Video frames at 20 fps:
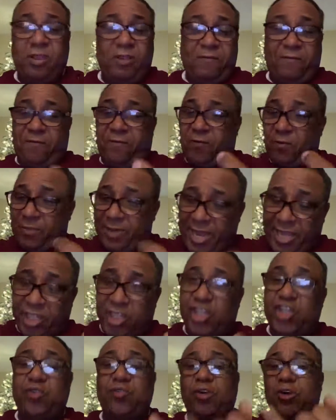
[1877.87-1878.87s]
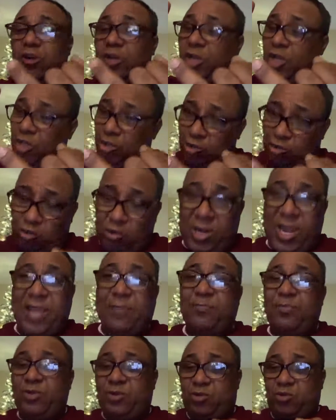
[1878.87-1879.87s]
From Nigeria
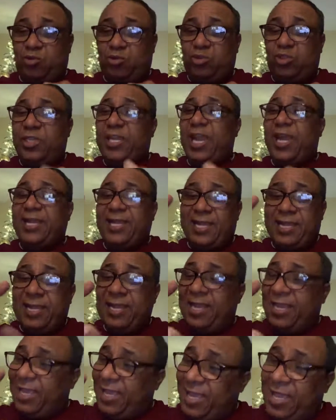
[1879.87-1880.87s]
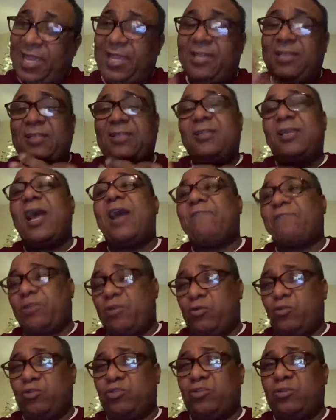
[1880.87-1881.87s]
to Ghana and Ivory
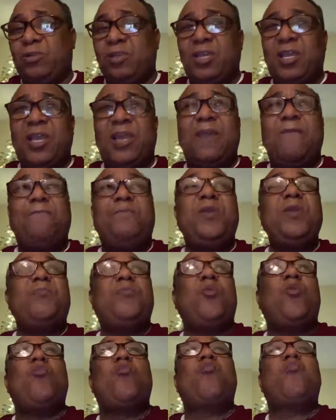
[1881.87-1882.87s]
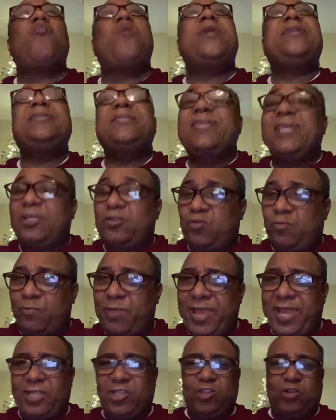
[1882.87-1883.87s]
Coast. People went there to
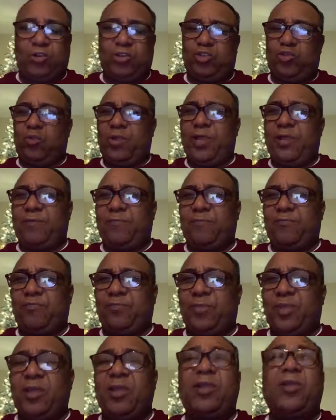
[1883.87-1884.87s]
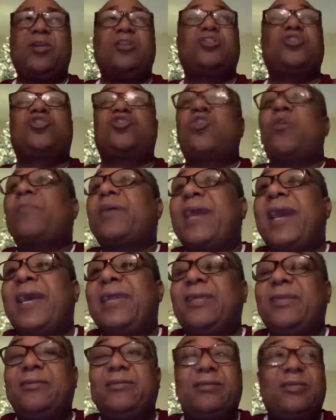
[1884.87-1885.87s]
beg George Weah. Some got
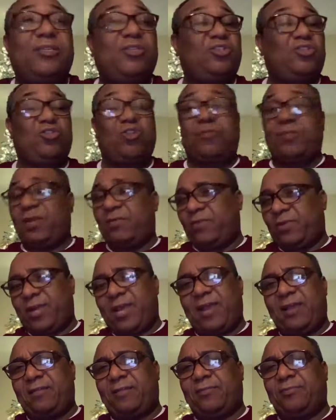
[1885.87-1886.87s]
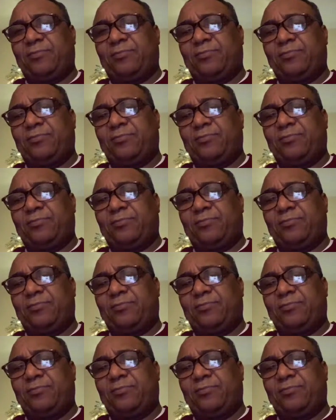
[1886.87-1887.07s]
it, some never had it.